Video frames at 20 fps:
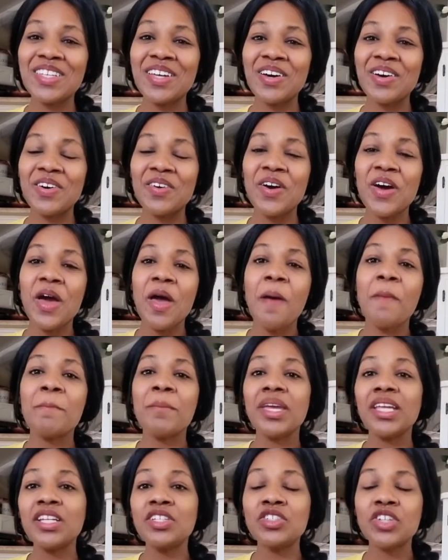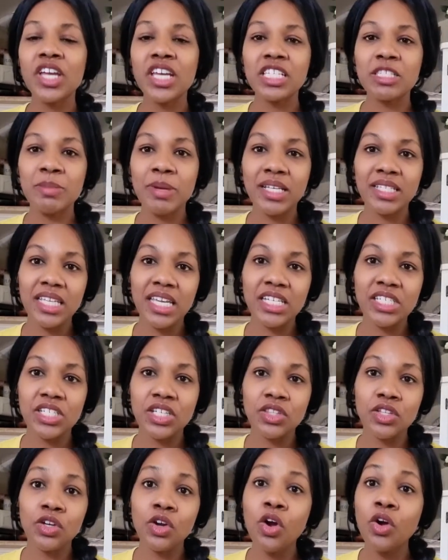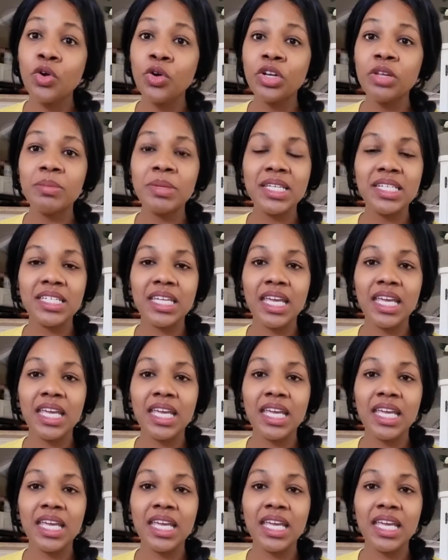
so manage your expectation there are going to be